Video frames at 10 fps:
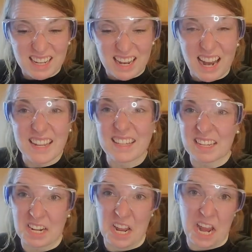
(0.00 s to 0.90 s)
and they get
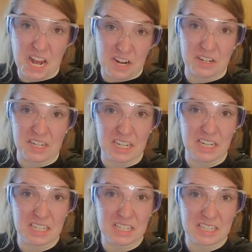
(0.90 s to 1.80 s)
a hair in
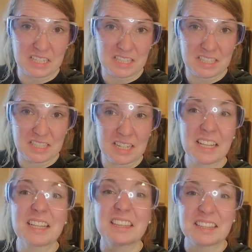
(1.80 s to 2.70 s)
it.
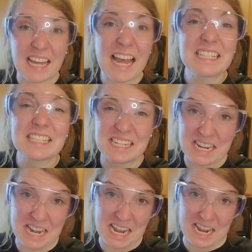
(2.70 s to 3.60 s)
That's
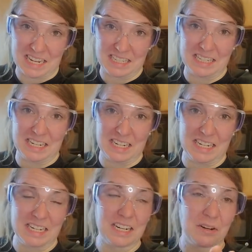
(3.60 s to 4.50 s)
nasty,
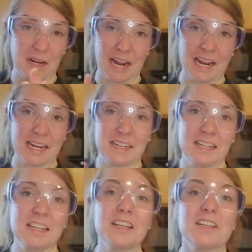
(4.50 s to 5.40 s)
okay?
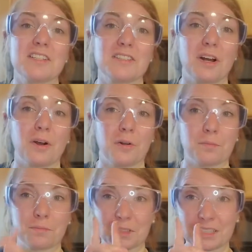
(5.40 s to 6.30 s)
So
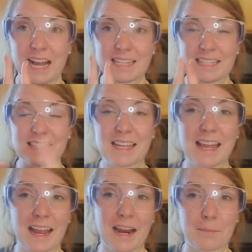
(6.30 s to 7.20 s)
glasses,
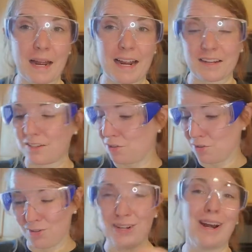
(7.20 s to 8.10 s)
hair back. You do
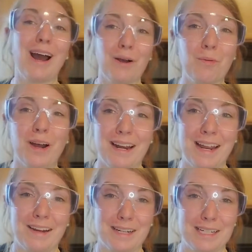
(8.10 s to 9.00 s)
not want
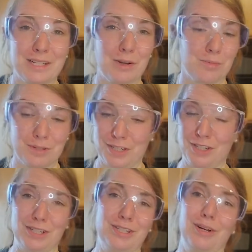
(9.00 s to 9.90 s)
hairy soap. You
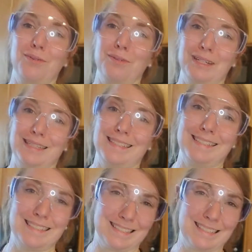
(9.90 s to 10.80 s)
just don't. It's
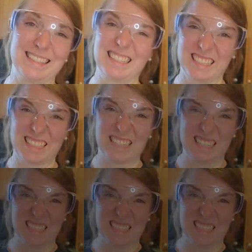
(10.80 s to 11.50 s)
disgusting.